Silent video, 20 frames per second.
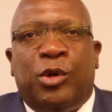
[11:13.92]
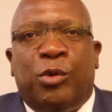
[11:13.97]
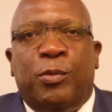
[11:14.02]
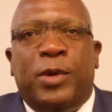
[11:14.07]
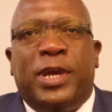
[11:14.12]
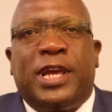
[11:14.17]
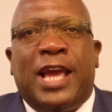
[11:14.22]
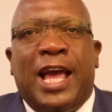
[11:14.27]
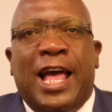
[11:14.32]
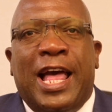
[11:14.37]

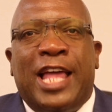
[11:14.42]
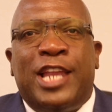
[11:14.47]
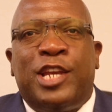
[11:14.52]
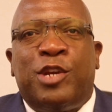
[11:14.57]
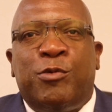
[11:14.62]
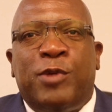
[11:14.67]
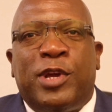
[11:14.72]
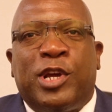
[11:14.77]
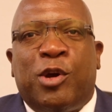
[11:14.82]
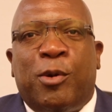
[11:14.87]
we
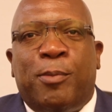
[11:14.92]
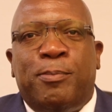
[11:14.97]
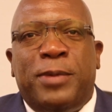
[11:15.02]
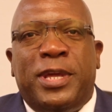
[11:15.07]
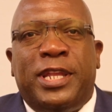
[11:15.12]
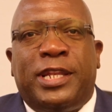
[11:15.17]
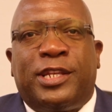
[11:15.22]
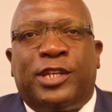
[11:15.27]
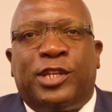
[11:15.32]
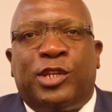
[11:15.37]
can
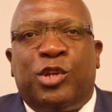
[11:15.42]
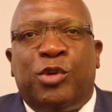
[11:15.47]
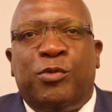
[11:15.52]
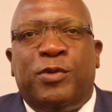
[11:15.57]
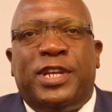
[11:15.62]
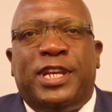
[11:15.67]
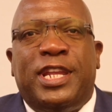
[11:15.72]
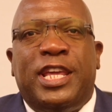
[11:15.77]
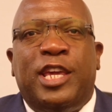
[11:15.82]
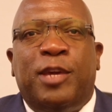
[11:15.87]
recommit to
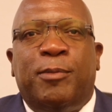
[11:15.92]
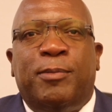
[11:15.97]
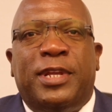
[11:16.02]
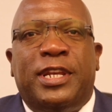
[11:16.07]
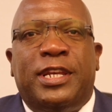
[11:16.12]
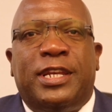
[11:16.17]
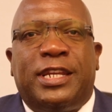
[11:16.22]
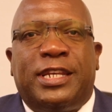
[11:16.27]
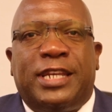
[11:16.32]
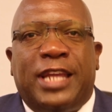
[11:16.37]

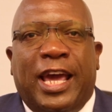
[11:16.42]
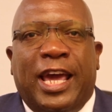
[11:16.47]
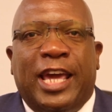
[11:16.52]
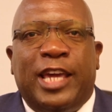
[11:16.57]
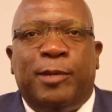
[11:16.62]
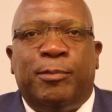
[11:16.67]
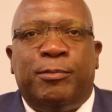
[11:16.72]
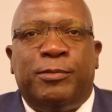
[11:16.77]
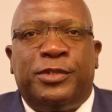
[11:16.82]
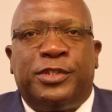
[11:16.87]
redeeming the
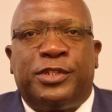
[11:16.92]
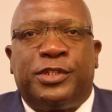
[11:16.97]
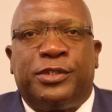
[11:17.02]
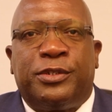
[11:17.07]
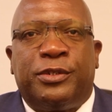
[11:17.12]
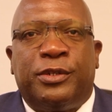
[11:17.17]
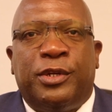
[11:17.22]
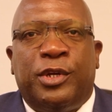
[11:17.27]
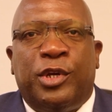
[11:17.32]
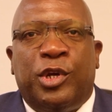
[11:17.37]

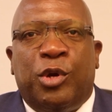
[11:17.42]
times.